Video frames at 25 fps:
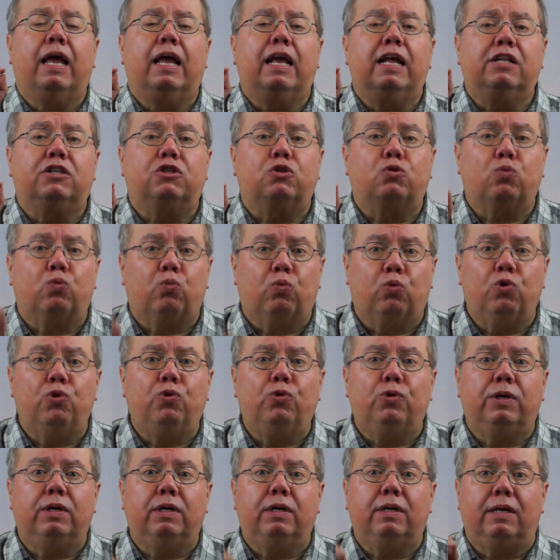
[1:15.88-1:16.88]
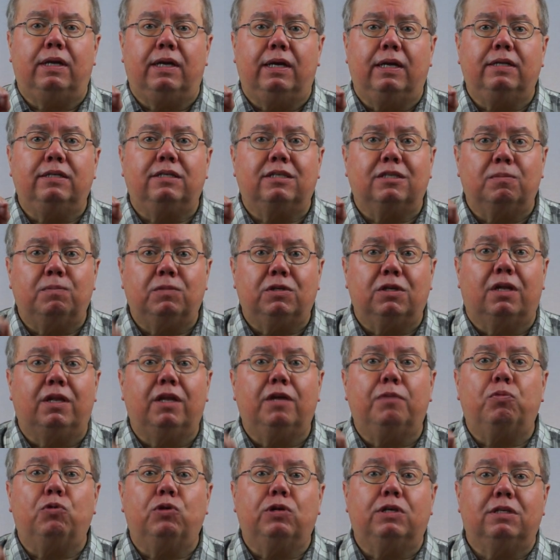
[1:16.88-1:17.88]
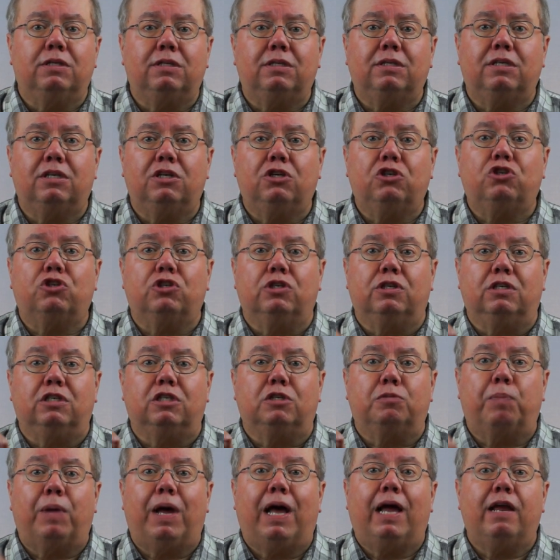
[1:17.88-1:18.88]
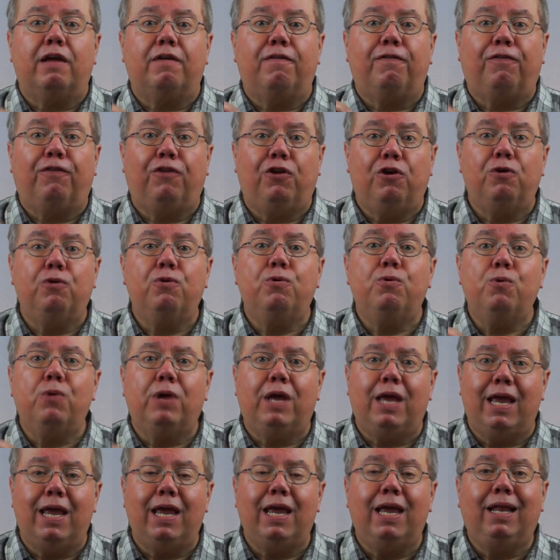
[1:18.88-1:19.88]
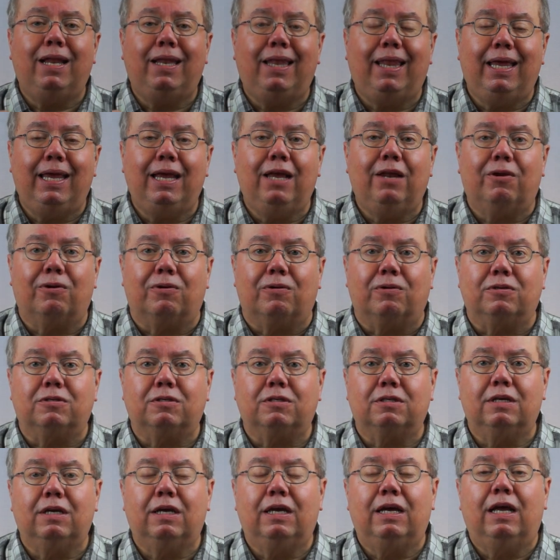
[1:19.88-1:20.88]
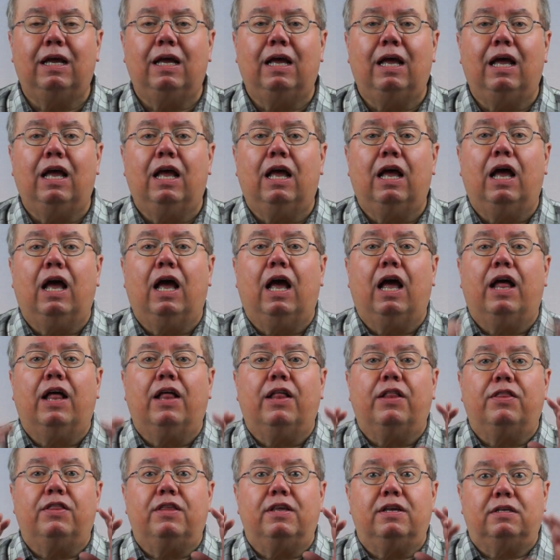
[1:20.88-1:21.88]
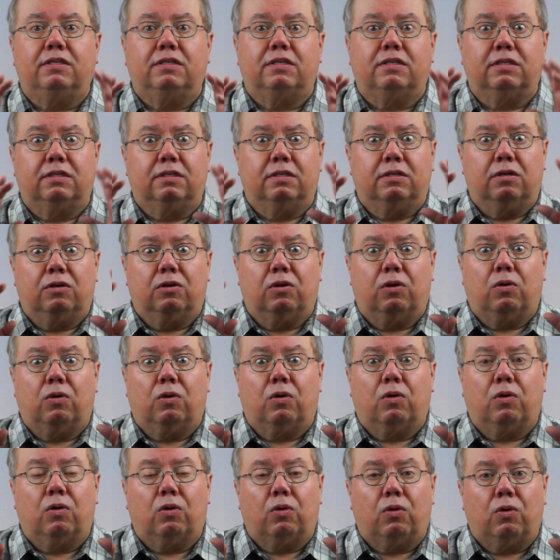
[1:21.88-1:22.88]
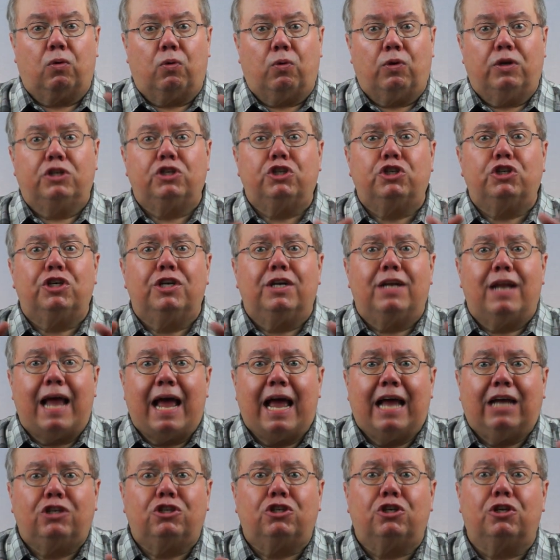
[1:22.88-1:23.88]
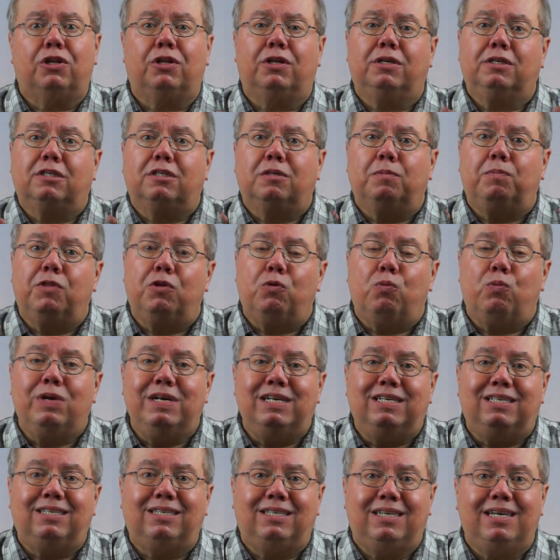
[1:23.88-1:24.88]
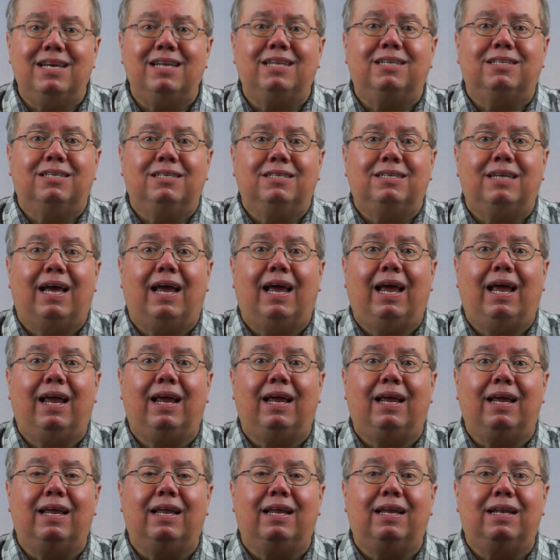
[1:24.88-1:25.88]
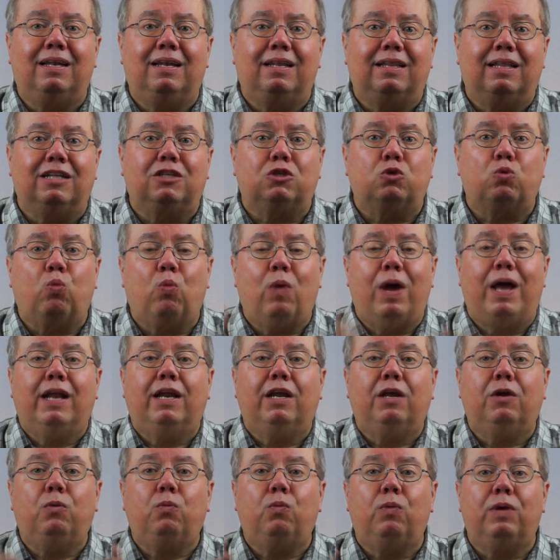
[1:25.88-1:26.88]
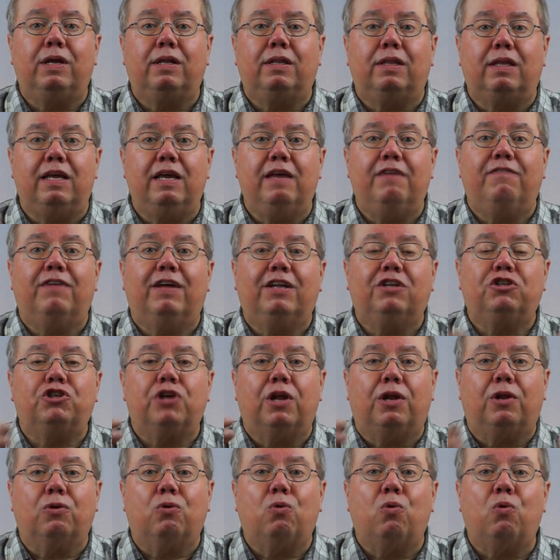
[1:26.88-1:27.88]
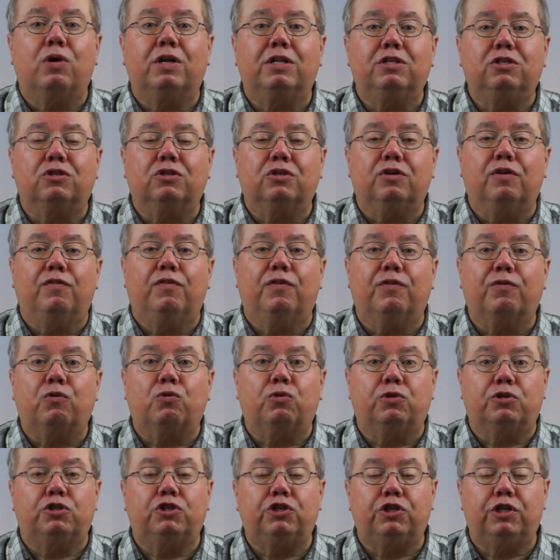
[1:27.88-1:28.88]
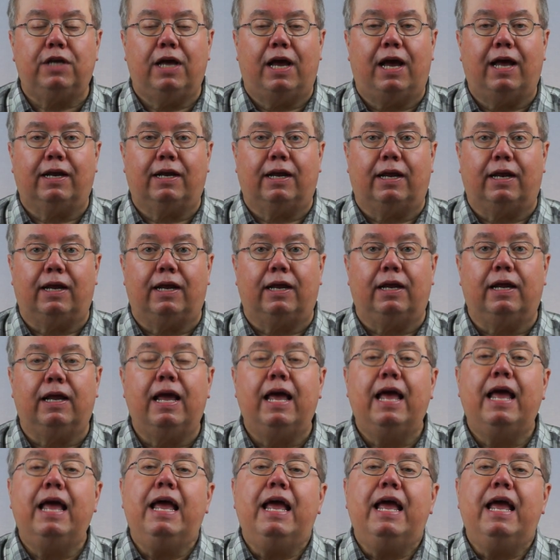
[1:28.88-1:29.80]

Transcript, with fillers: It's rooted in some deliberate decisions by a few key leaders. This Christian nationalism that we see today that's wedded with evangelical conservative Christianity